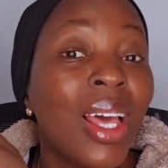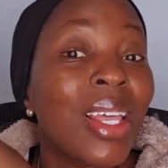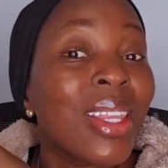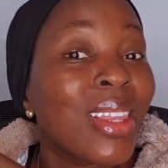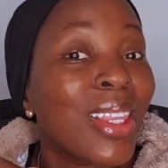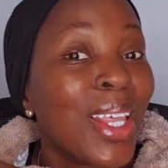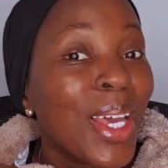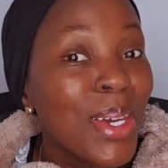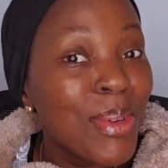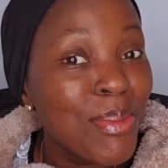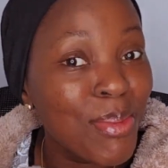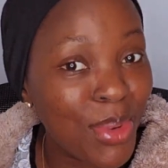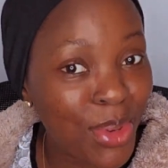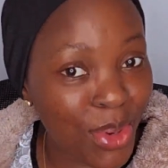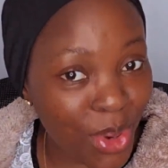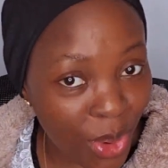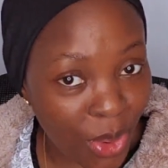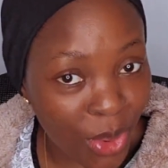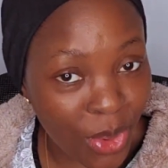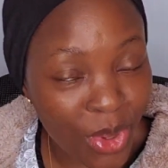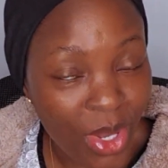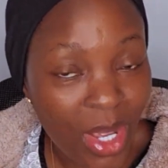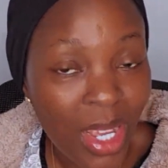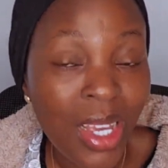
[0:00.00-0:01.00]
Let
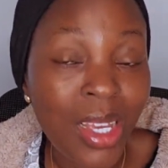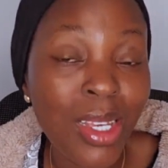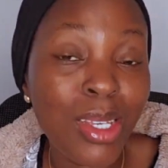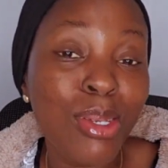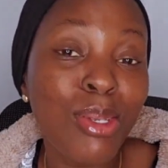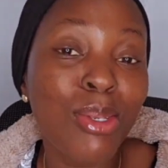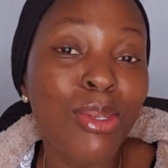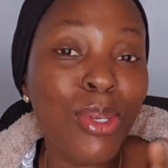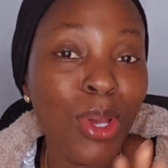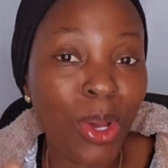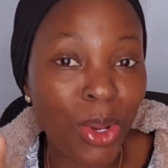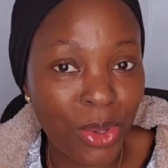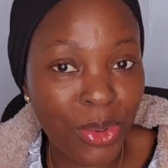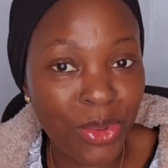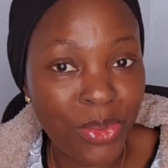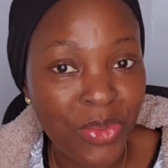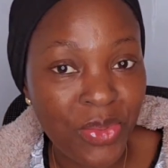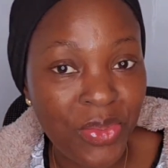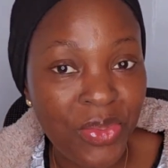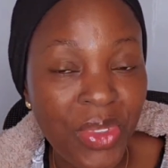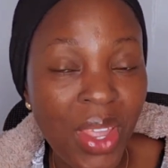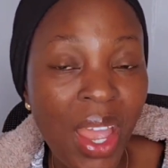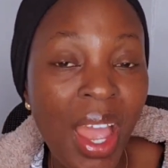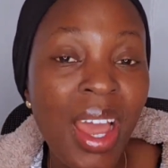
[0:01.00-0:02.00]
them go.
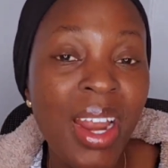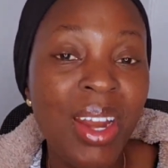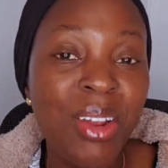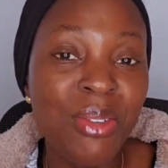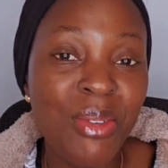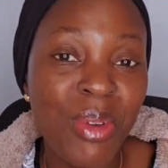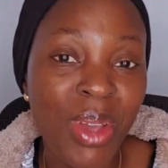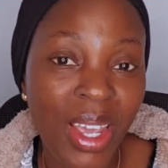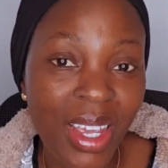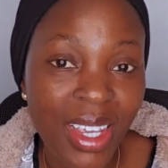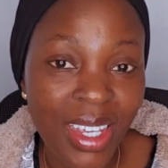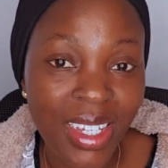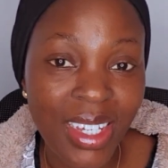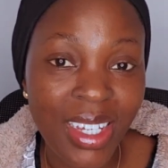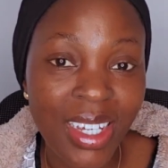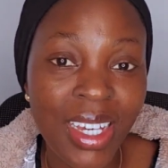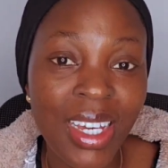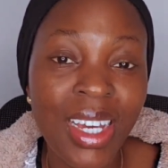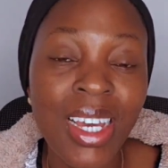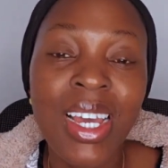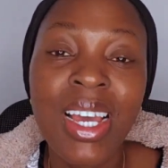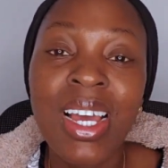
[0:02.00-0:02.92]
So, anyway,